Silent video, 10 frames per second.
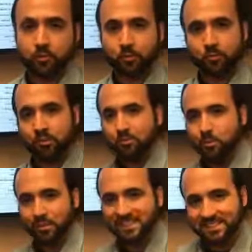But
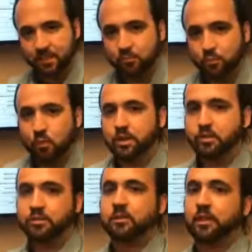remember, it's not from one
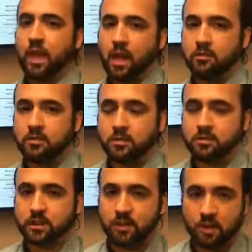year to the next.
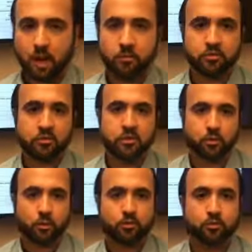It's not how much did it
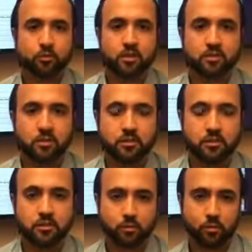increase from
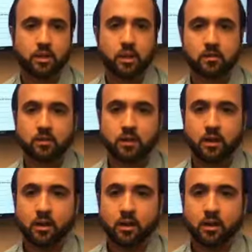2017 to 2018.